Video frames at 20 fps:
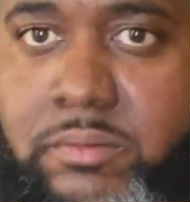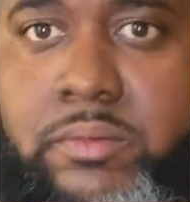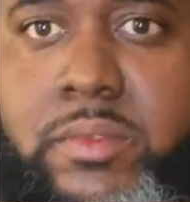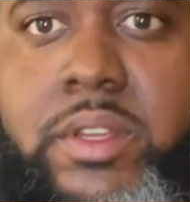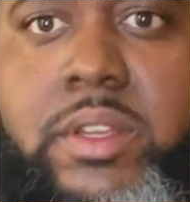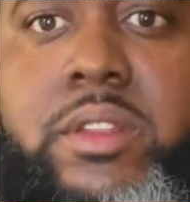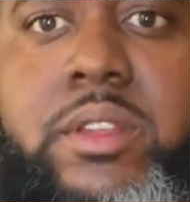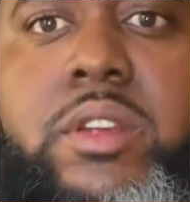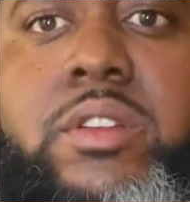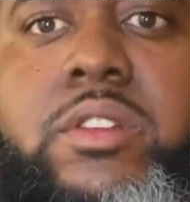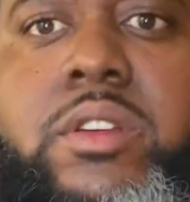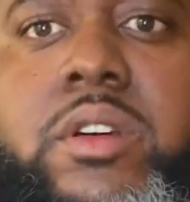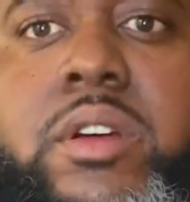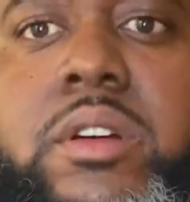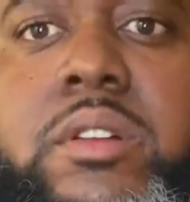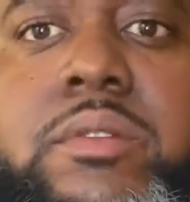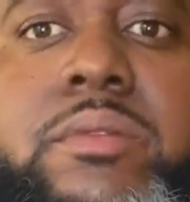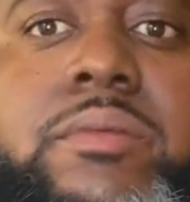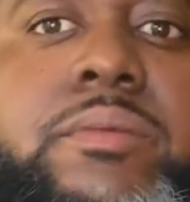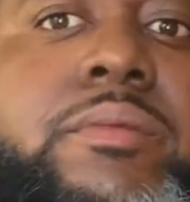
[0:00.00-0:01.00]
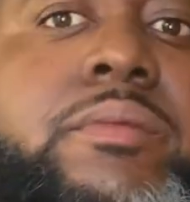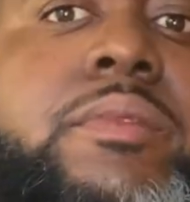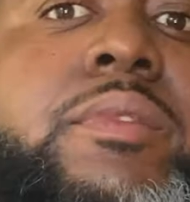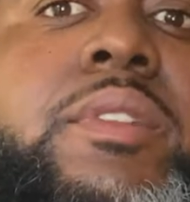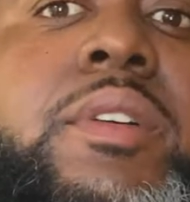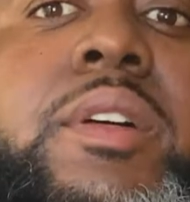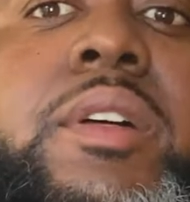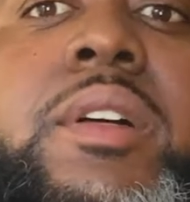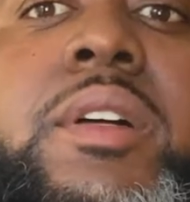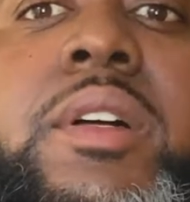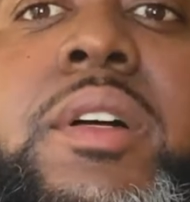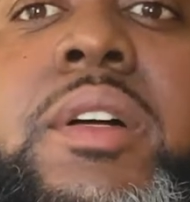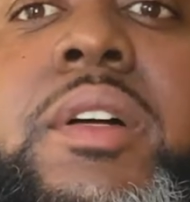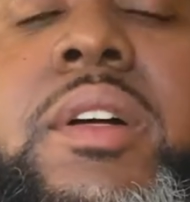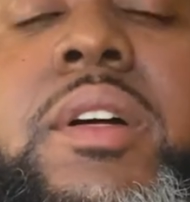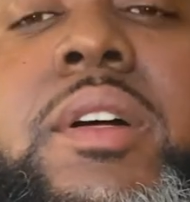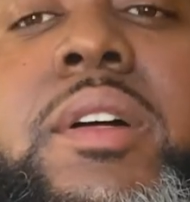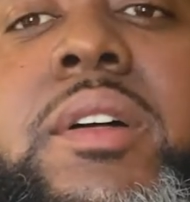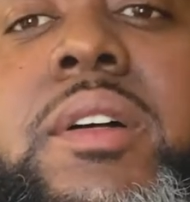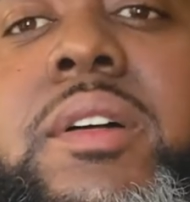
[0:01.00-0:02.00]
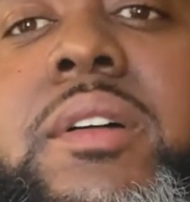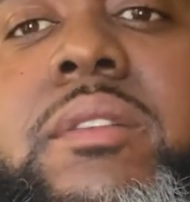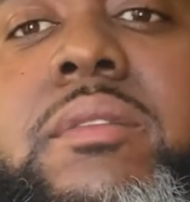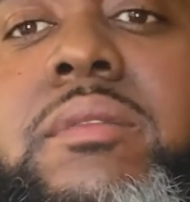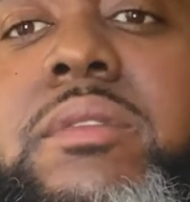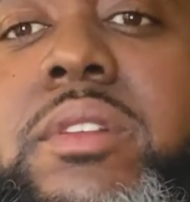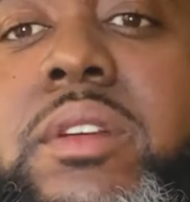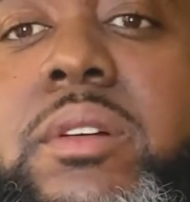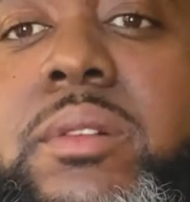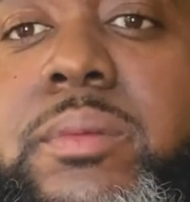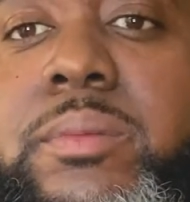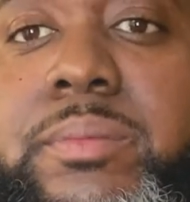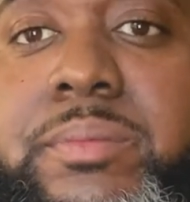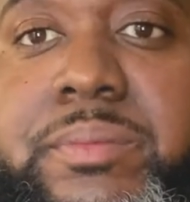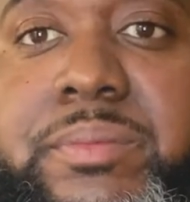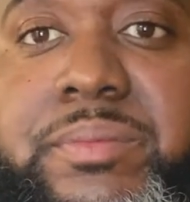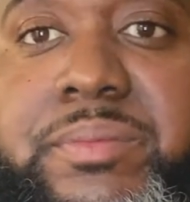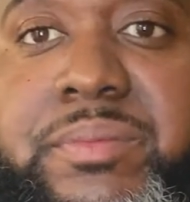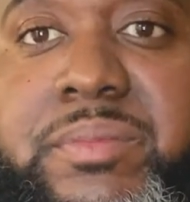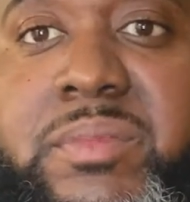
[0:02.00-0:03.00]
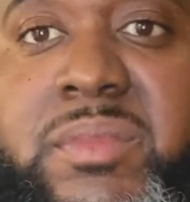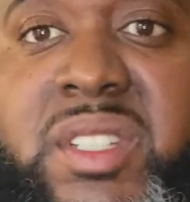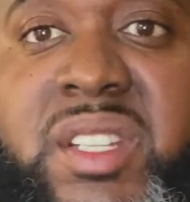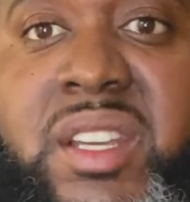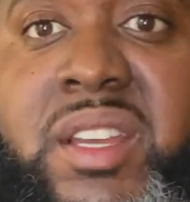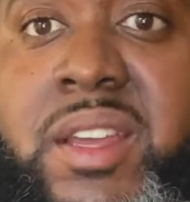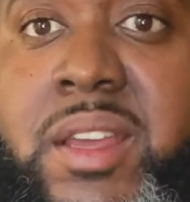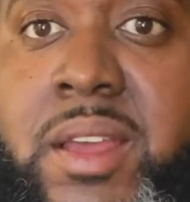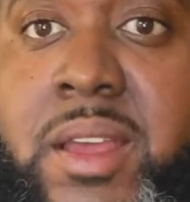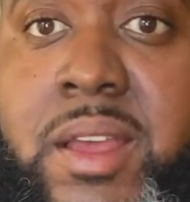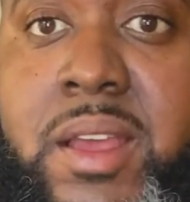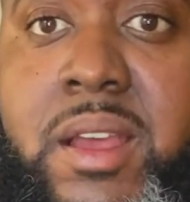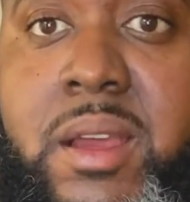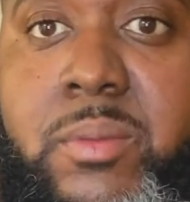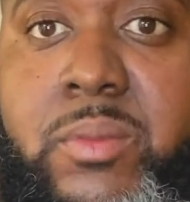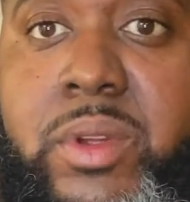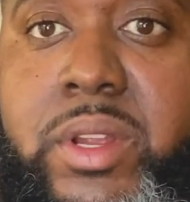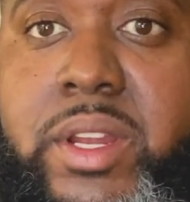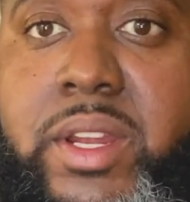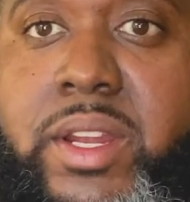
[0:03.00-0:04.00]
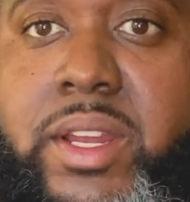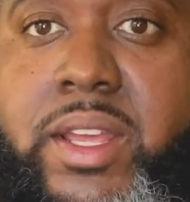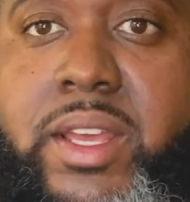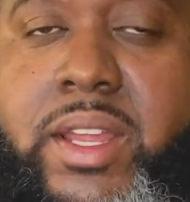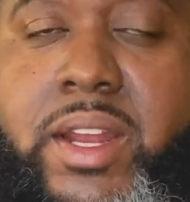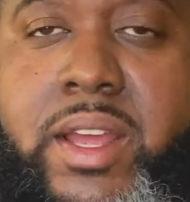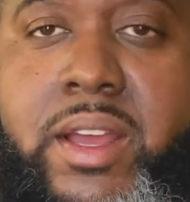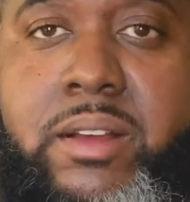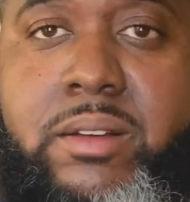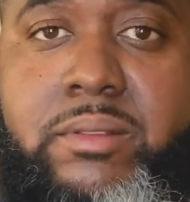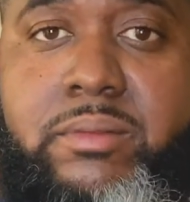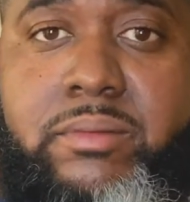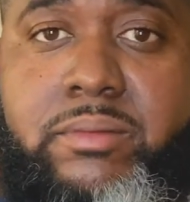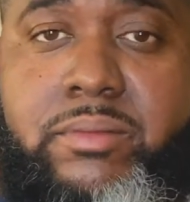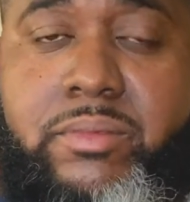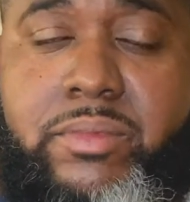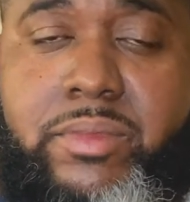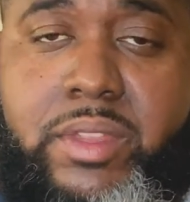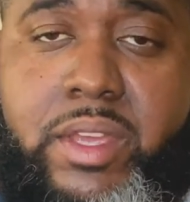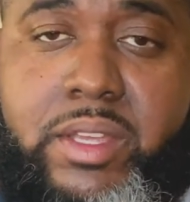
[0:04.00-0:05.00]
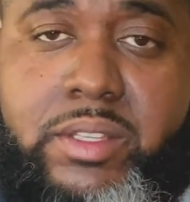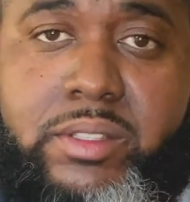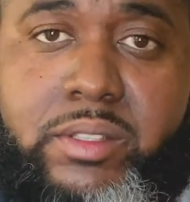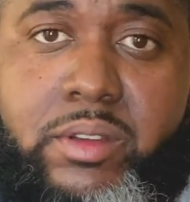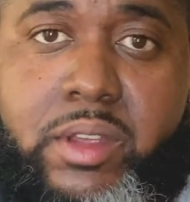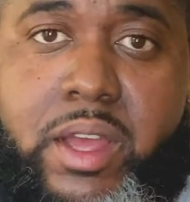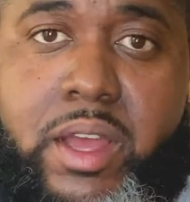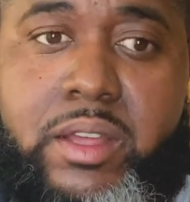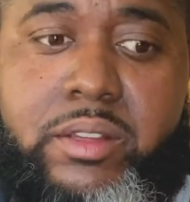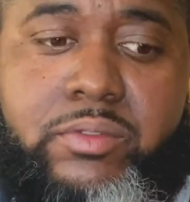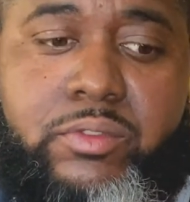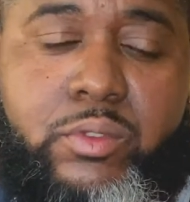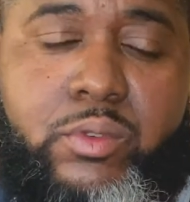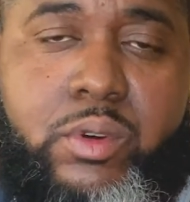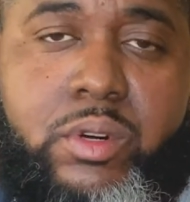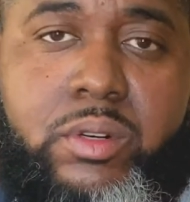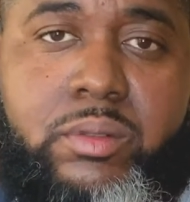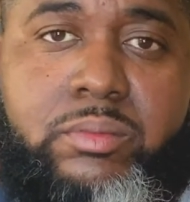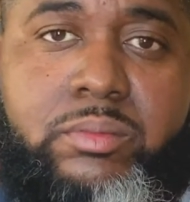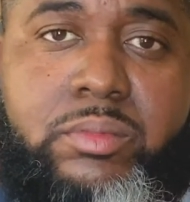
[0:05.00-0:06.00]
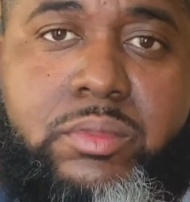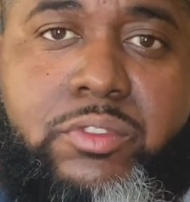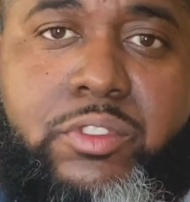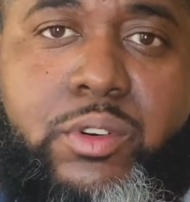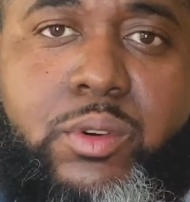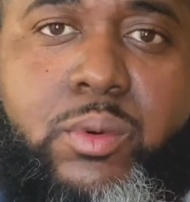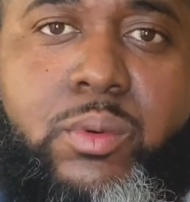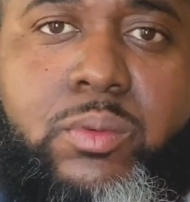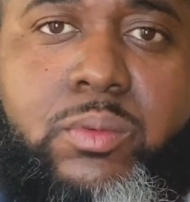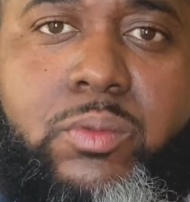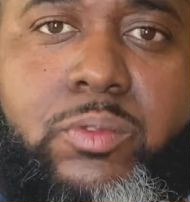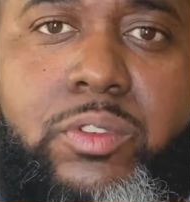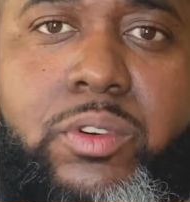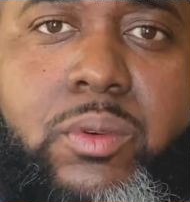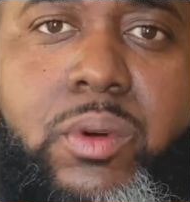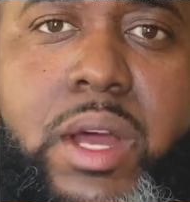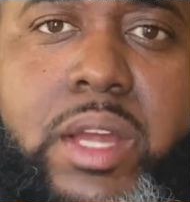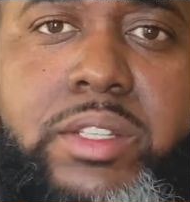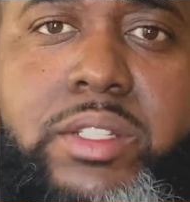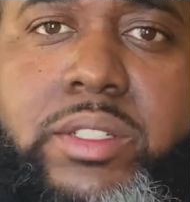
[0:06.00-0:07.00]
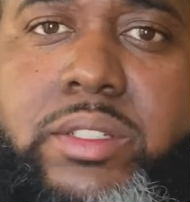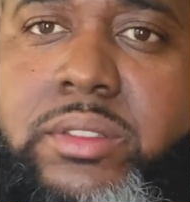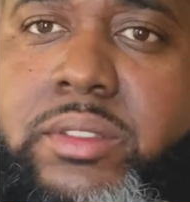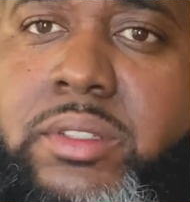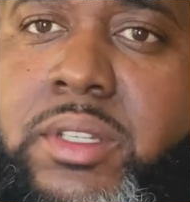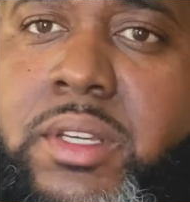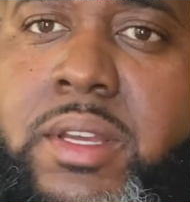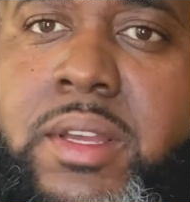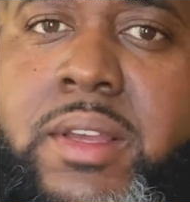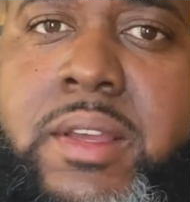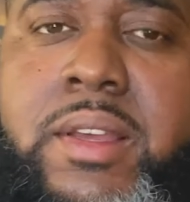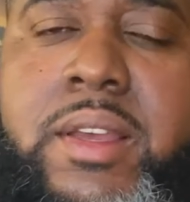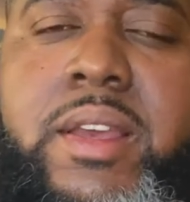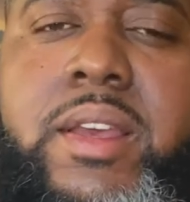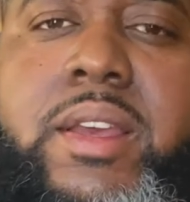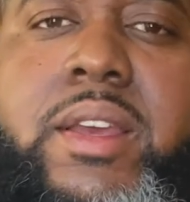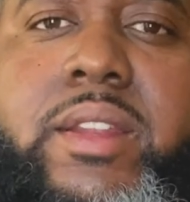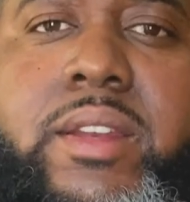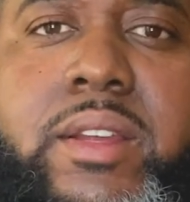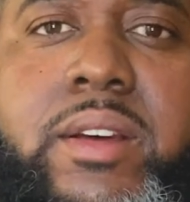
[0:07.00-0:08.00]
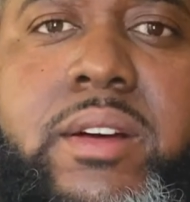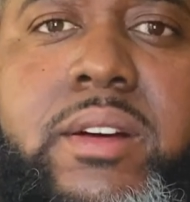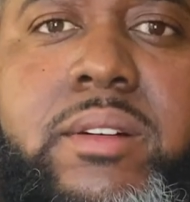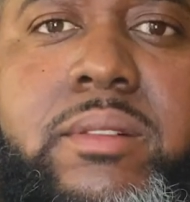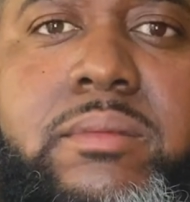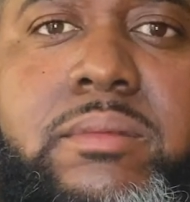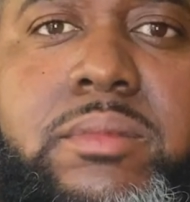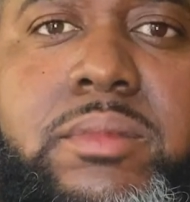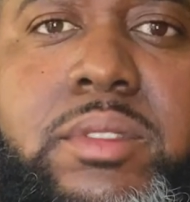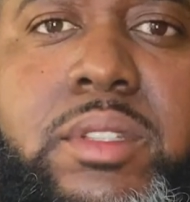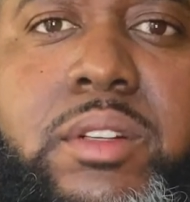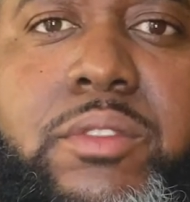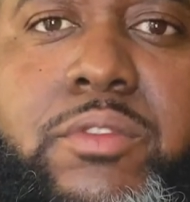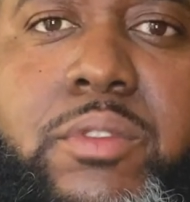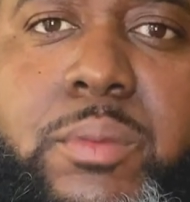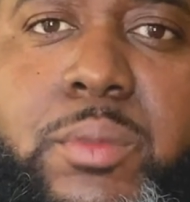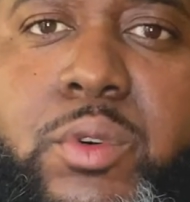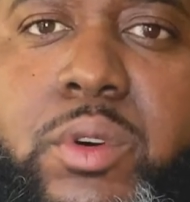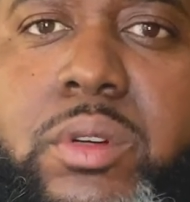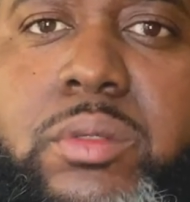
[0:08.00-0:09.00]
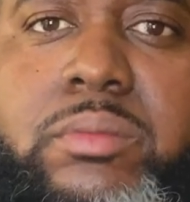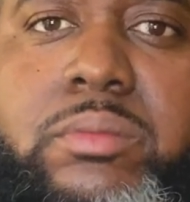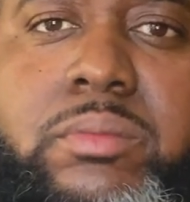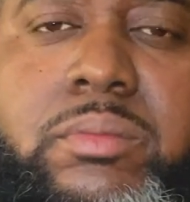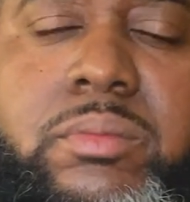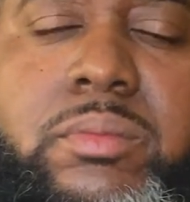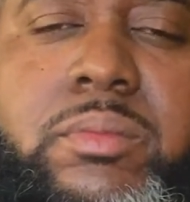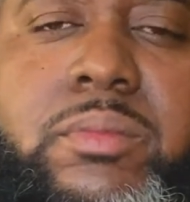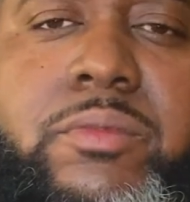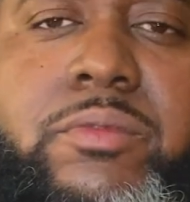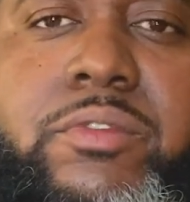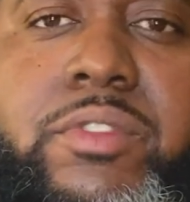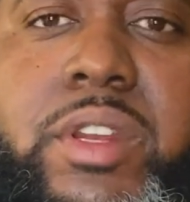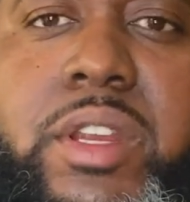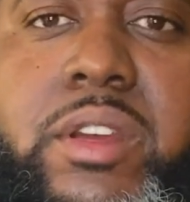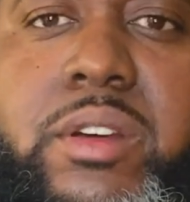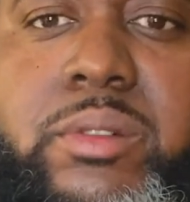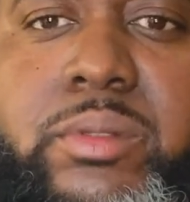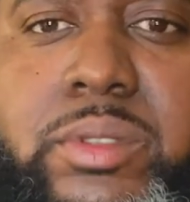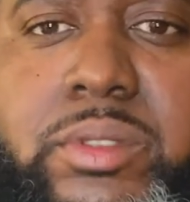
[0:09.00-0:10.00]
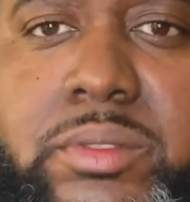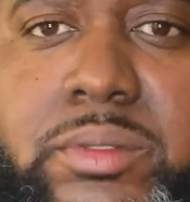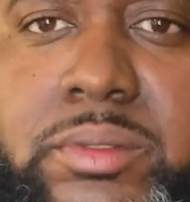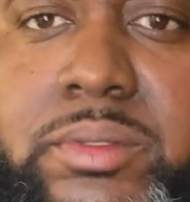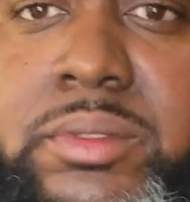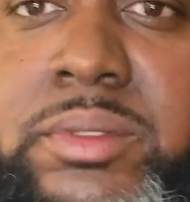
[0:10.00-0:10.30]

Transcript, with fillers: And there you go. So I'm ready to head out. Thanks to you guys for, for, for watching and uh, look for more videos.